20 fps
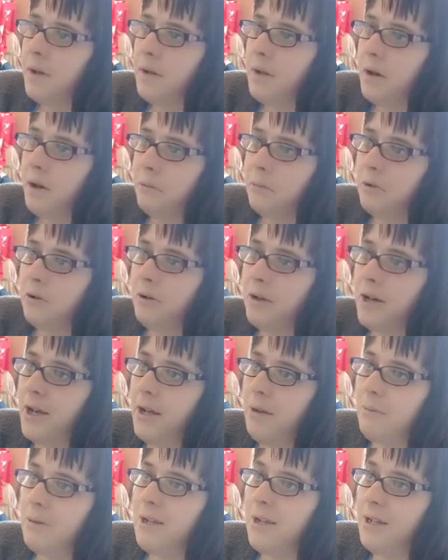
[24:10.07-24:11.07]
I'm gonna
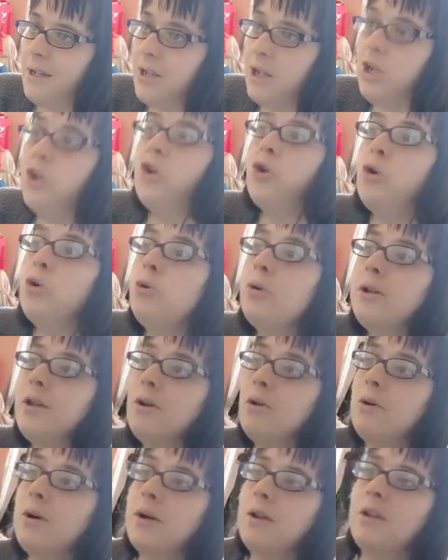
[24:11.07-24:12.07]
keep saying two
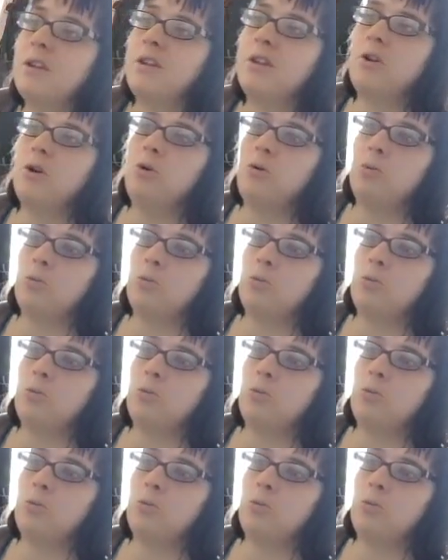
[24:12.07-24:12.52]
till I do